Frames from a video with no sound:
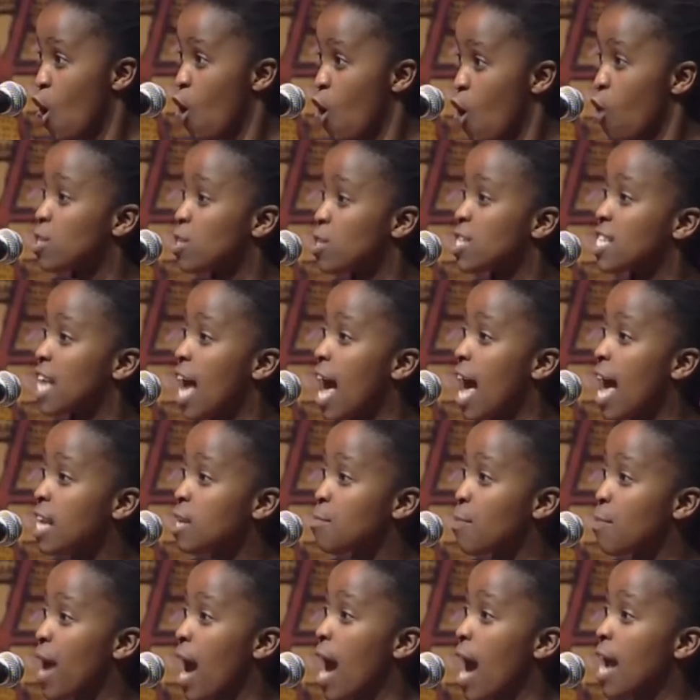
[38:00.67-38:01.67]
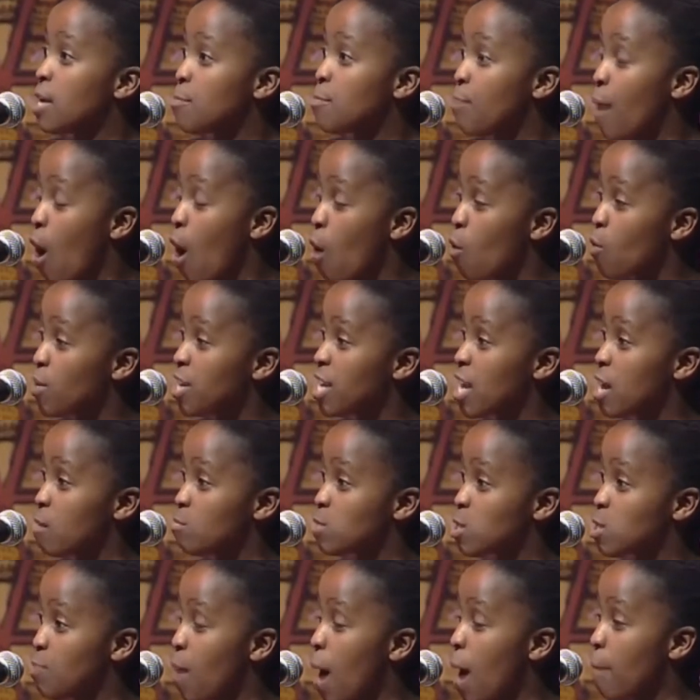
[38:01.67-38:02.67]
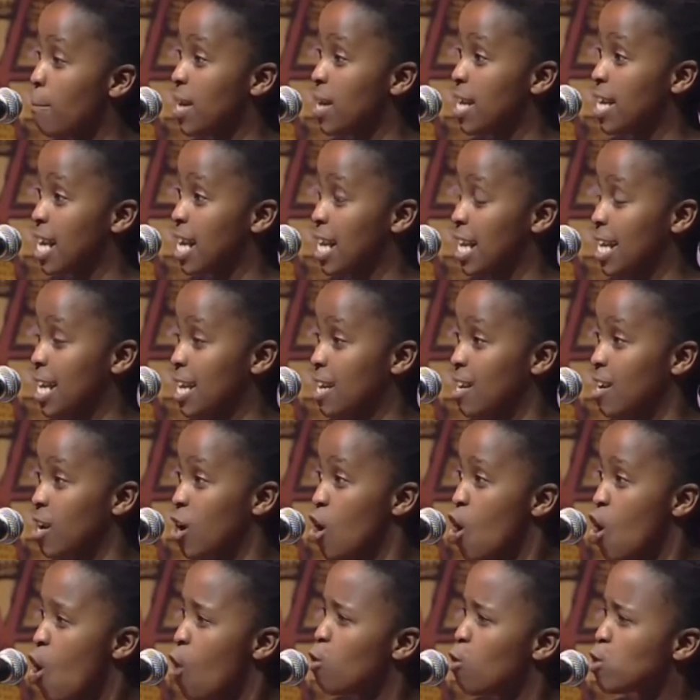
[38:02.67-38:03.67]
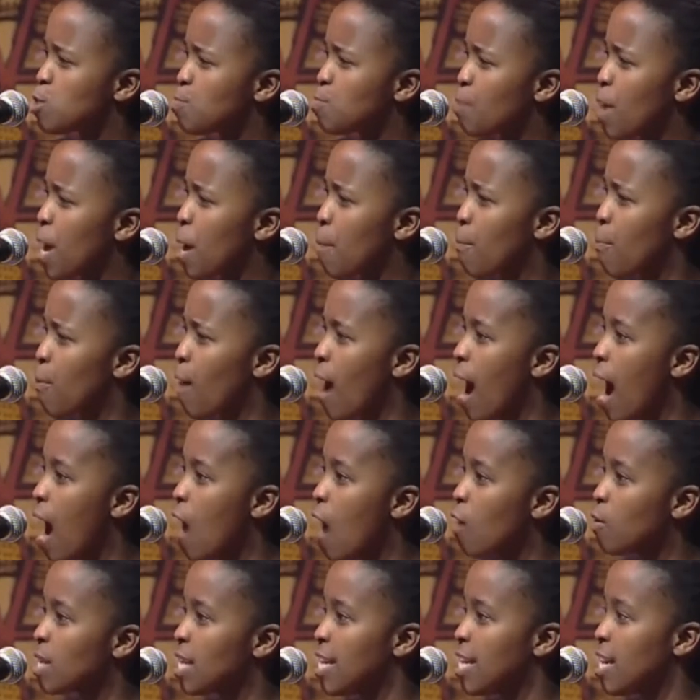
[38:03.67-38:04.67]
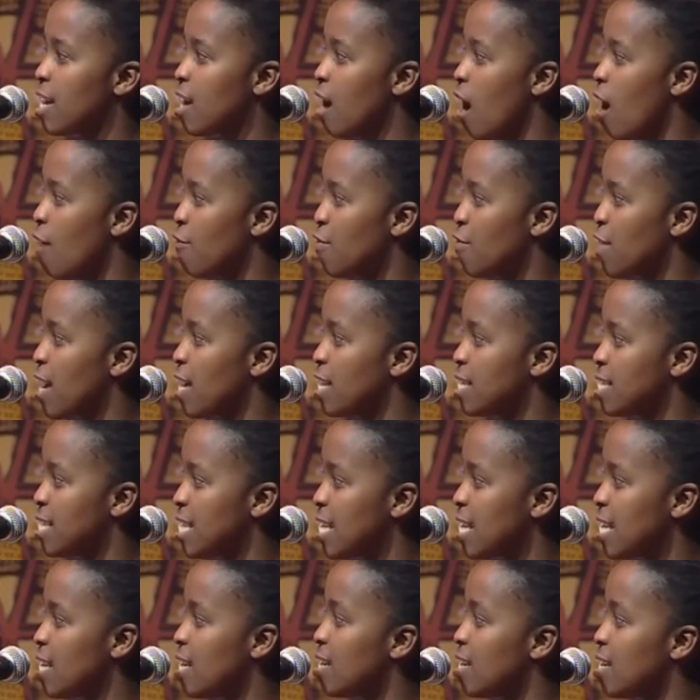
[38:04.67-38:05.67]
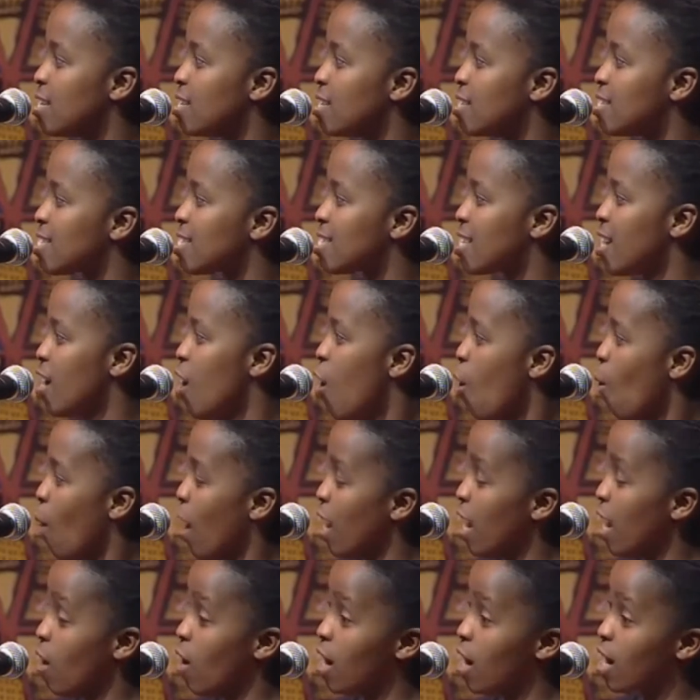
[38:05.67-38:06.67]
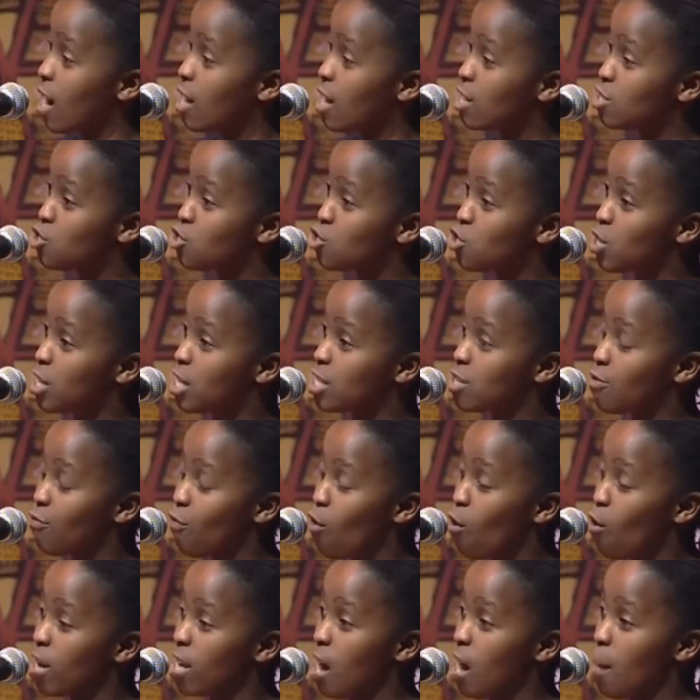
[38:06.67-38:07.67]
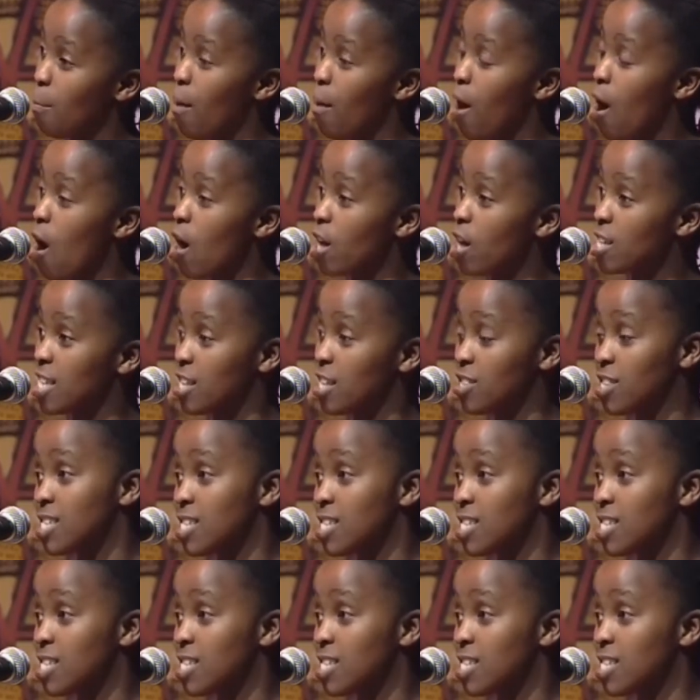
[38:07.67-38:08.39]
who stand behind podiums publicly, who speak proudly of their deeds, while our country is falling apart at the